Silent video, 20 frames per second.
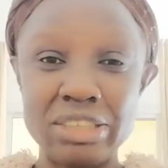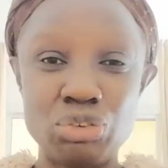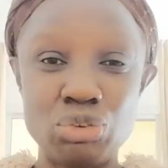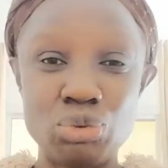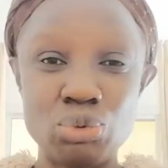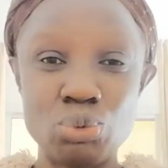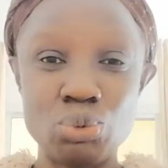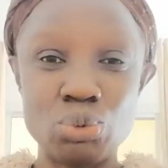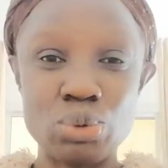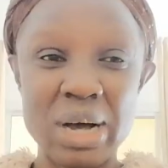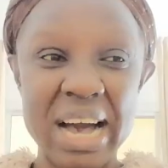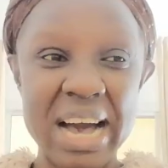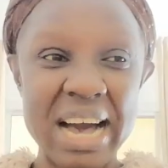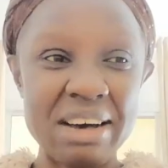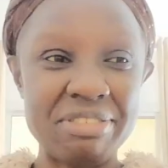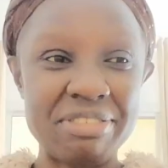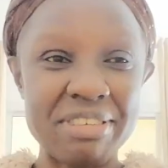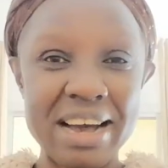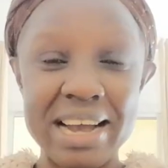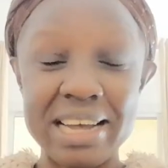into
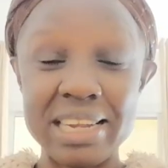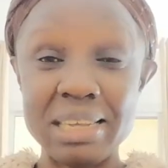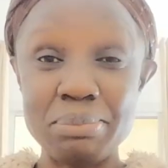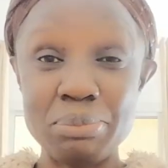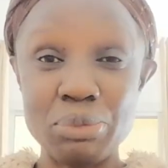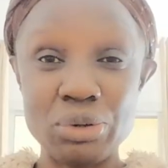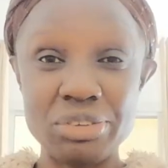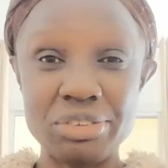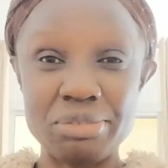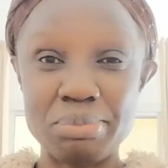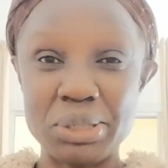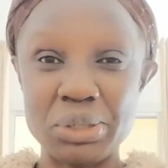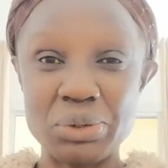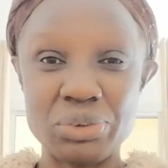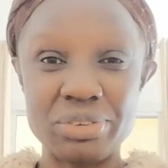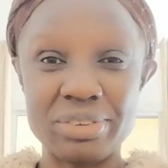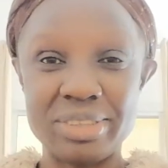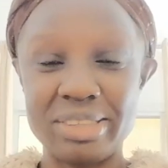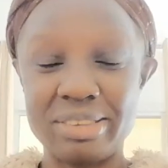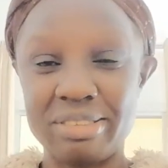half animals
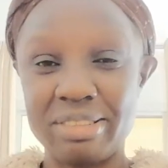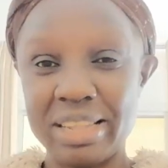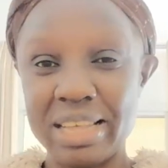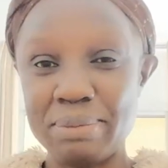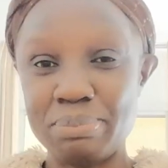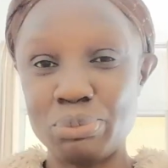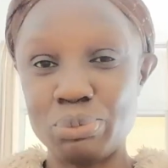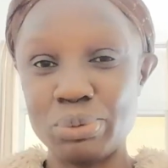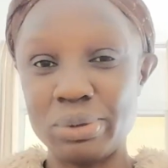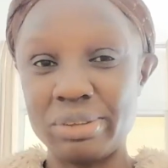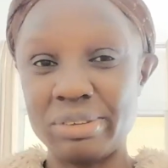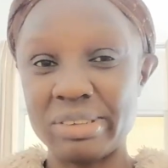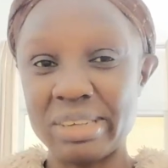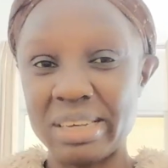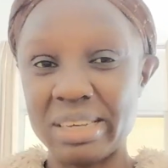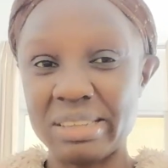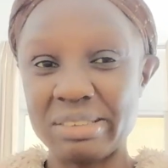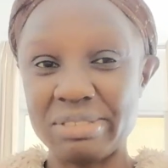because they slept with